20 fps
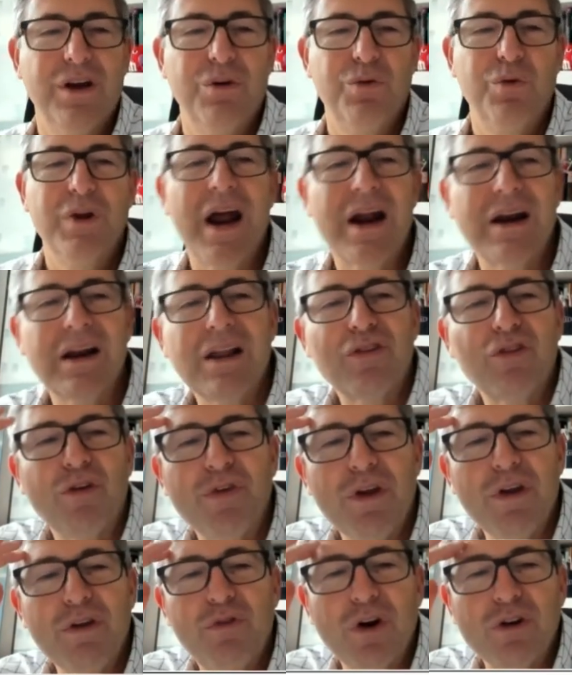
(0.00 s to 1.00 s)
Regardless
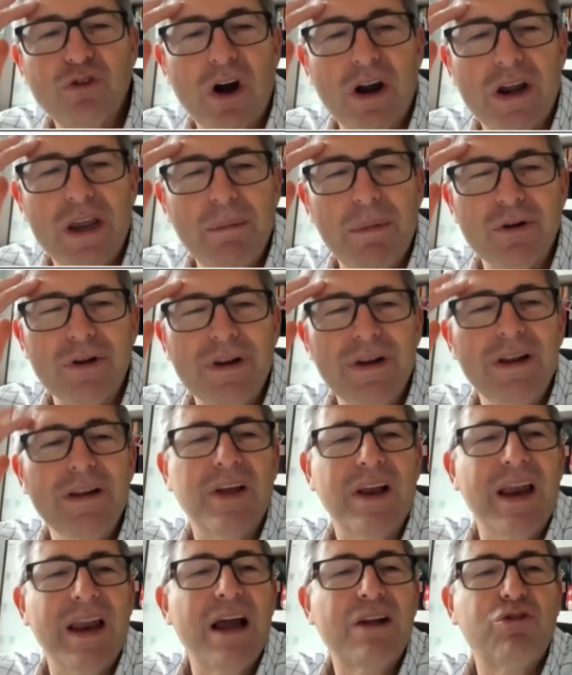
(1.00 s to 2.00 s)
of if we're talking about an
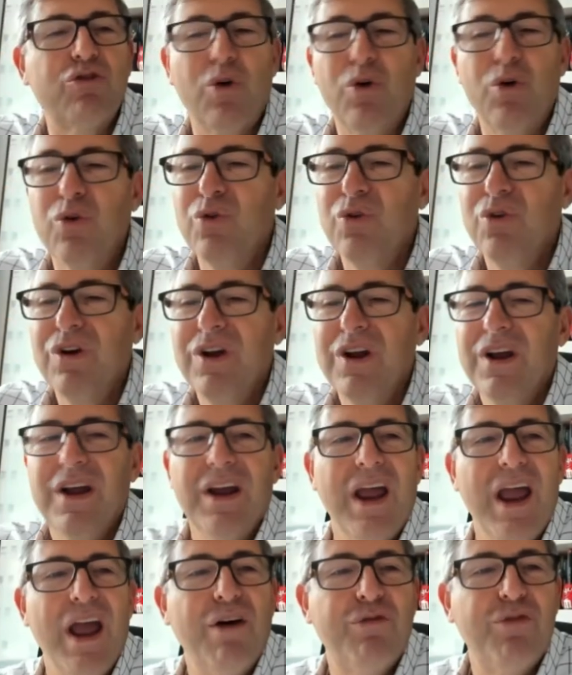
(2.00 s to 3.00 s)
intellectual
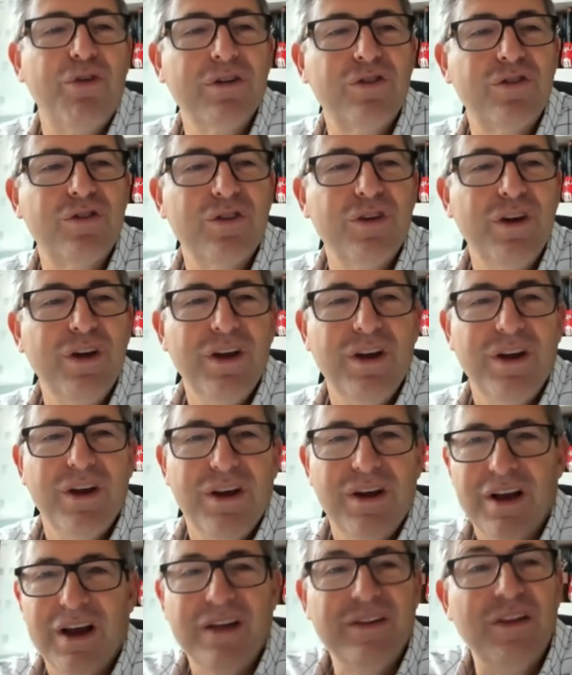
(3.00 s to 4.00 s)
effort,
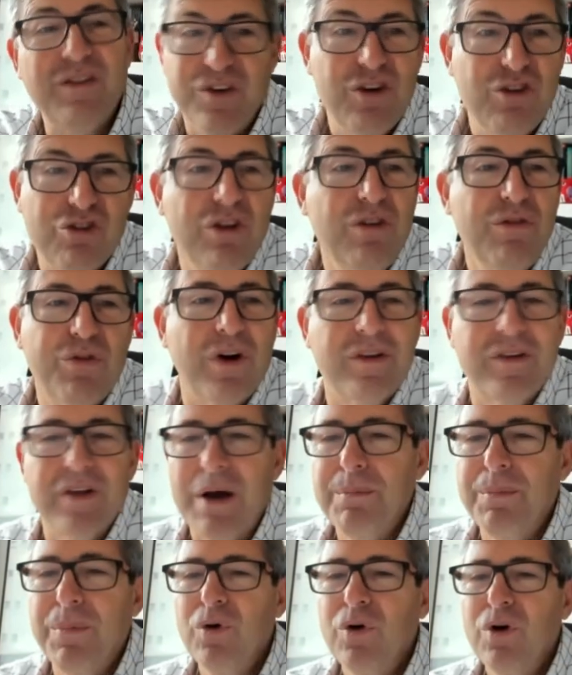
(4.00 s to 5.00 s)
a decision, for
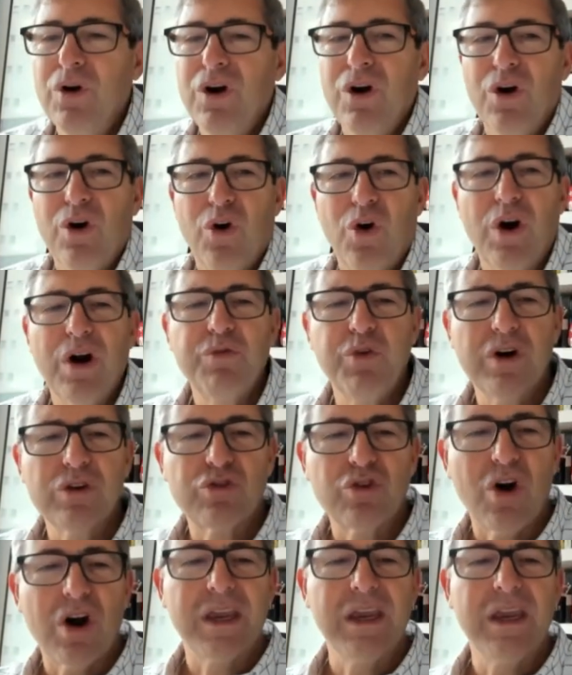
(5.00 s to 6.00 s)
example, or if we're
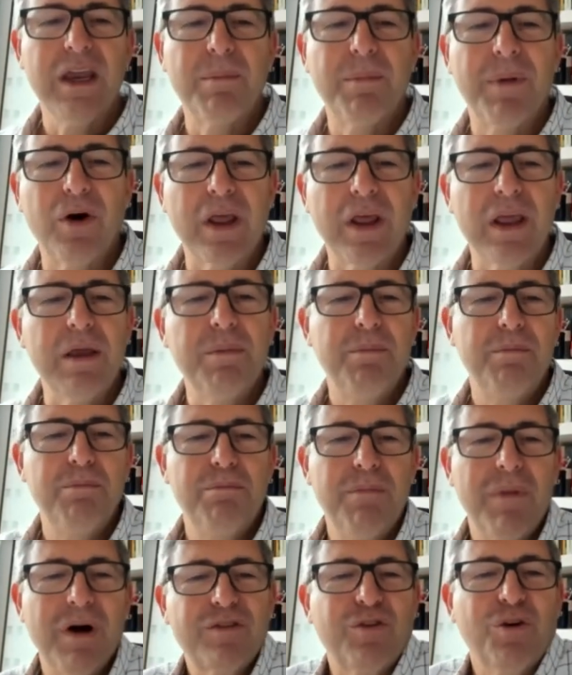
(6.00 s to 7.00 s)
talking about a
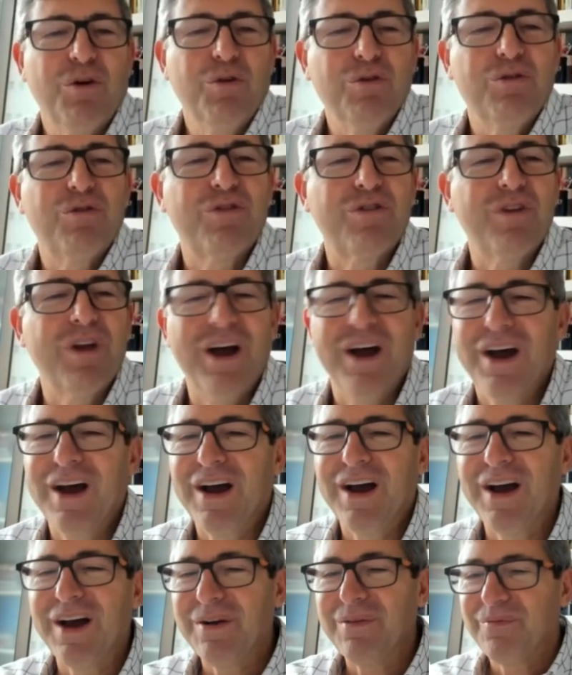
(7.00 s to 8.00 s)
muscles, uh,
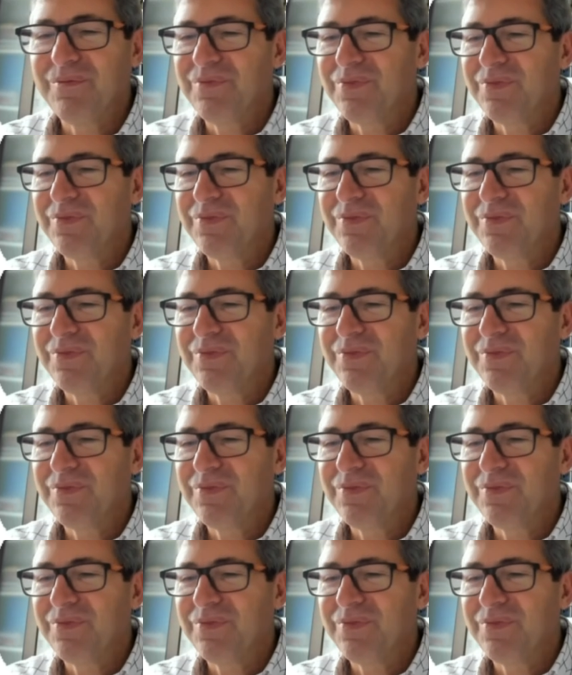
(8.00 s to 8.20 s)
uh,